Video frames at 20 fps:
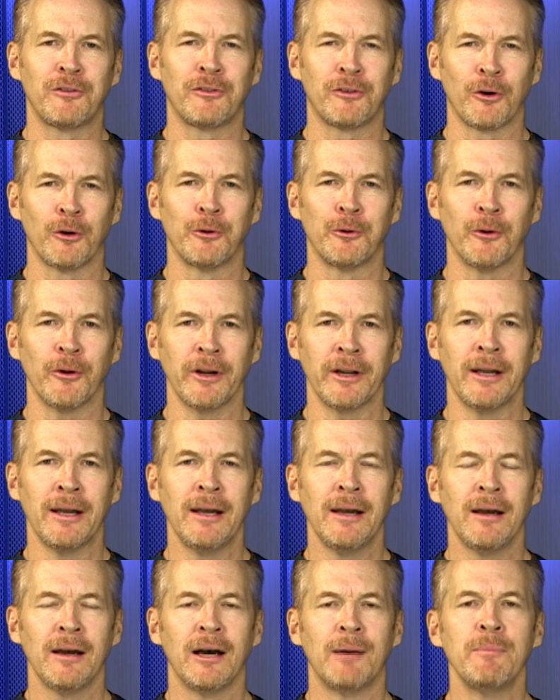surgery.
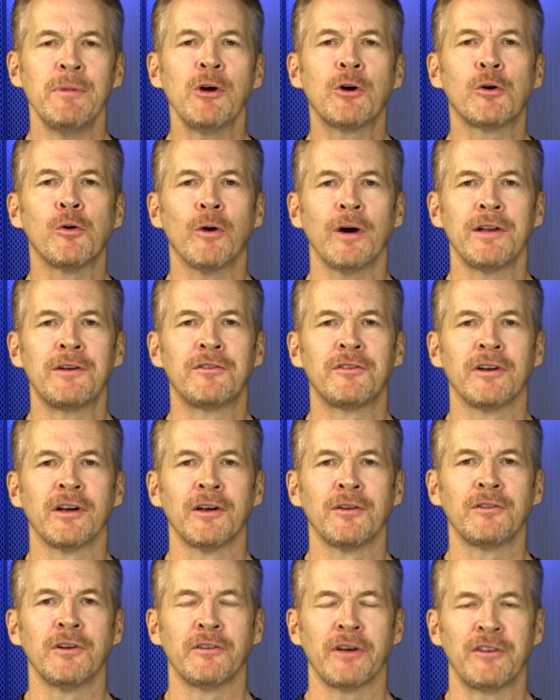A mucoid
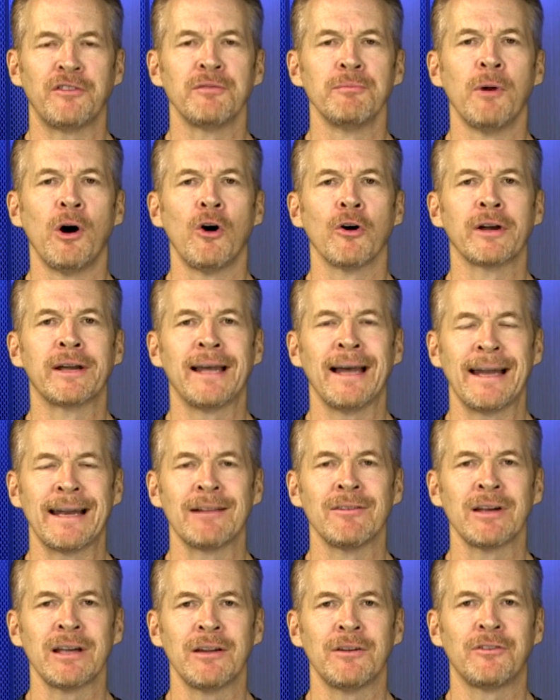cyst is a small
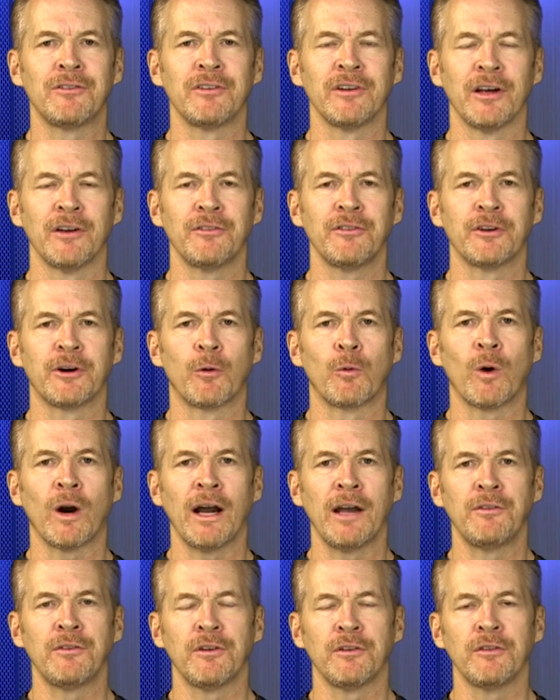ganglion cyst that
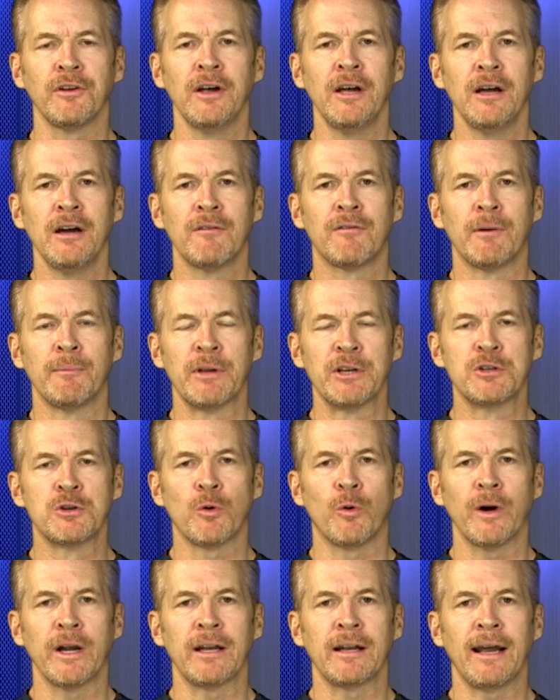arises from the
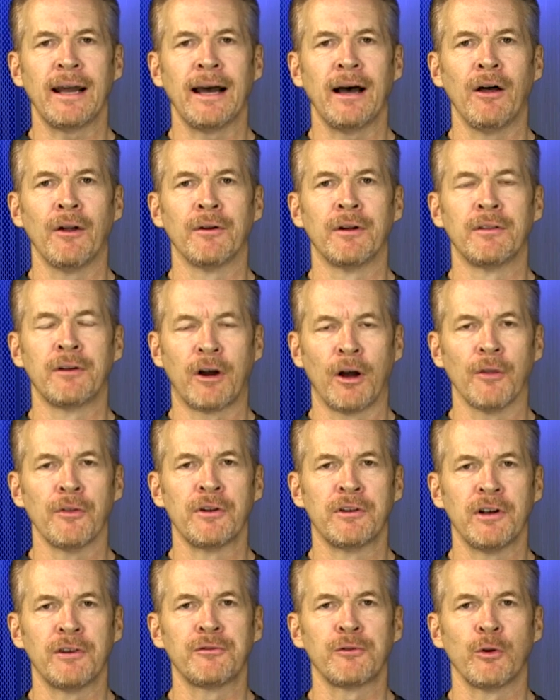joint out called the
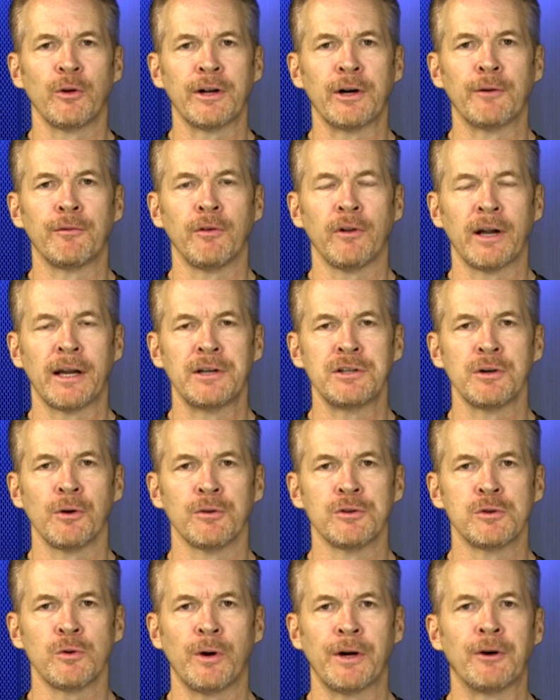distal
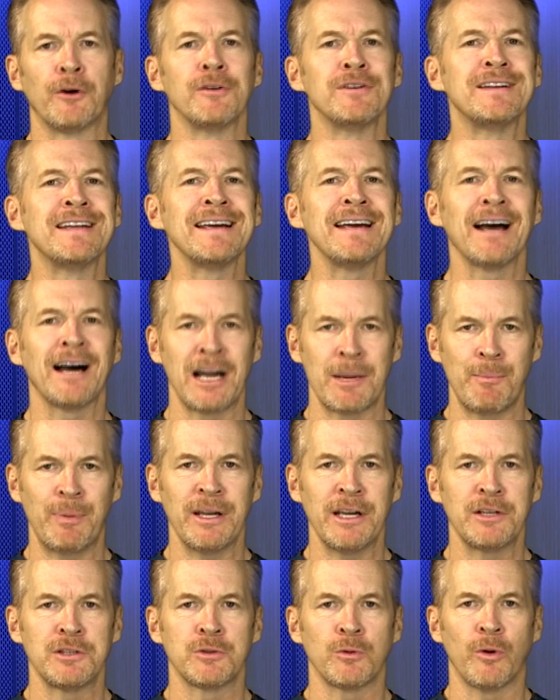interphalangeal joint, or
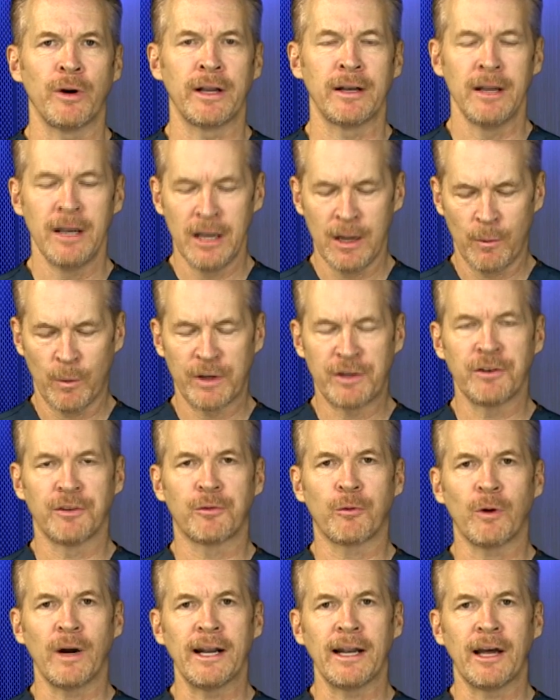DIP joint, which
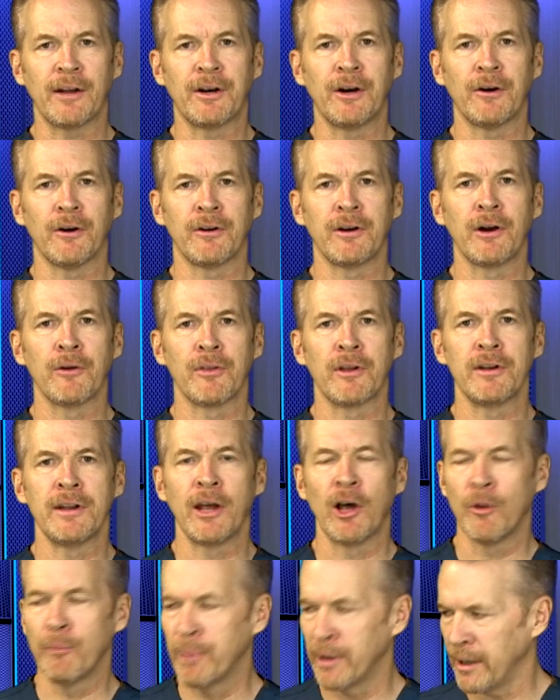is right out here near the
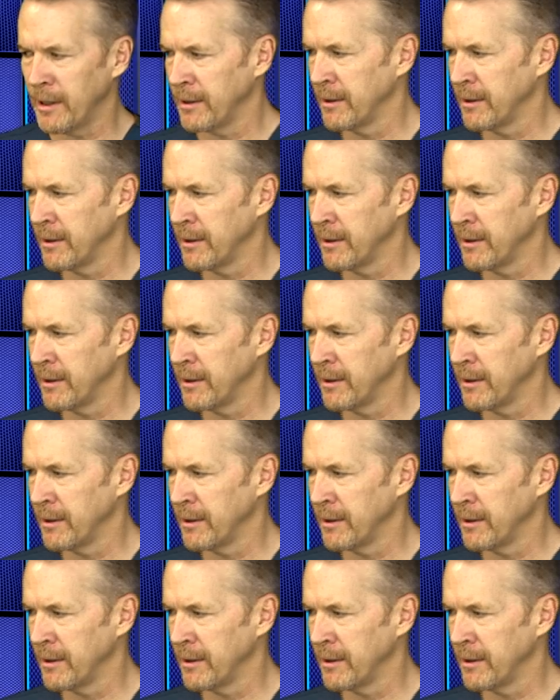nail bed.